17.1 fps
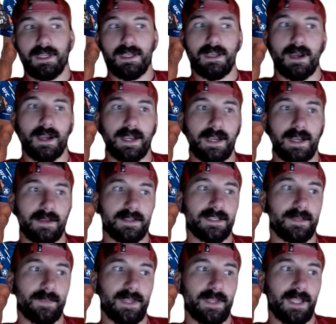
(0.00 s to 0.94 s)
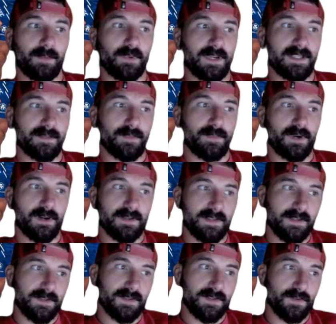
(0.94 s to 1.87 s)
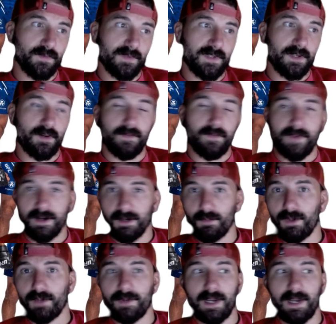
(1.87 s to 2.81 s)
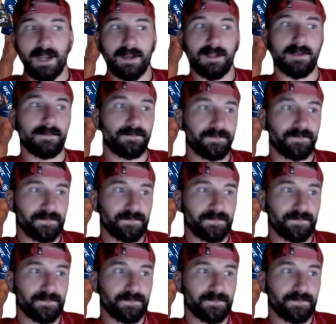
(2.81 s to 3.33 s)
knocking out somebody like Preston Parsons, who's very well-rounded